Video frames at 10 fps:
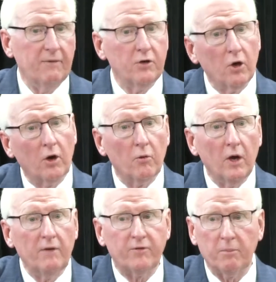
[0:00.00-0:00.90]
if you're going to
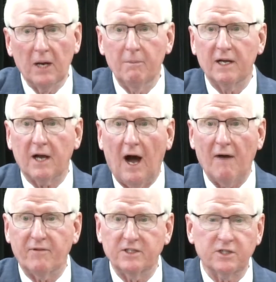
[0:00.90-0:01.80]
run for public
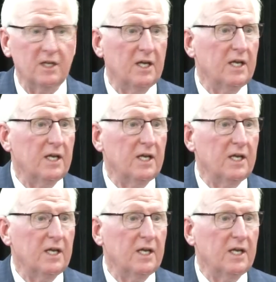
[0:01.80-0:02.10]
office,